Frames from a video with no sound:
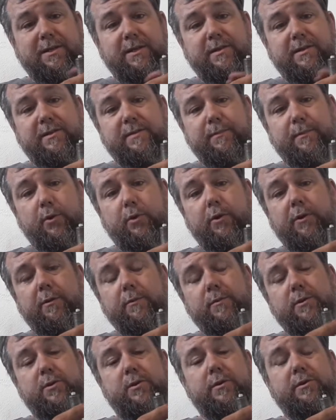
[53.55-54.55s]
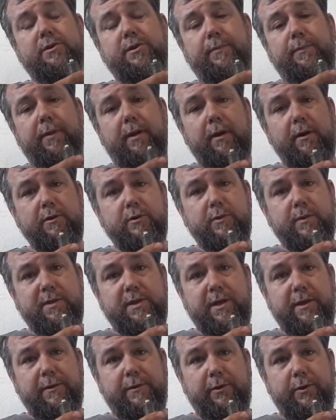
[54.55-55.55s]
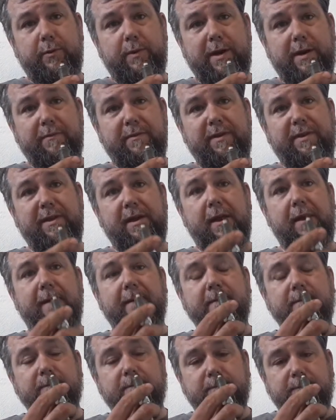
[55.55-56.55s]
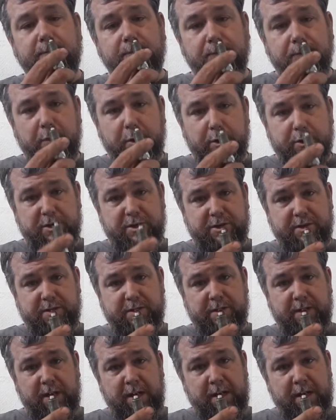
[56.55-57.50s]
is important is because your plugs will tell you everything first.